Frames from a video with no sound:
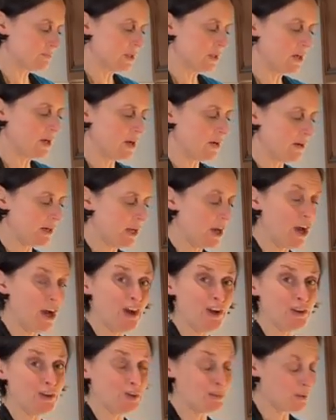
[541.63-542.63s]
you know, at
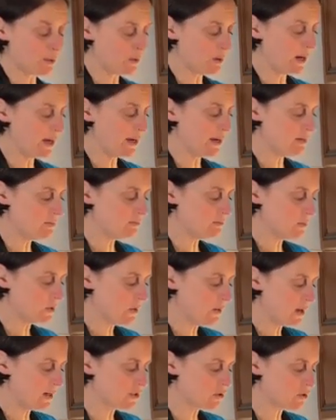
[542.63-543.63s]
home quite
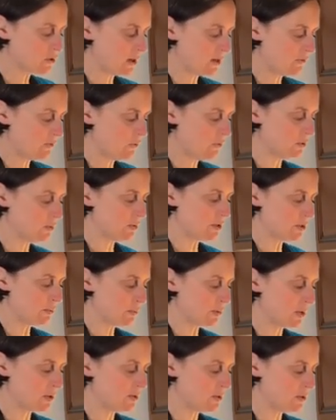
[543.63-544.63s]
straightforward a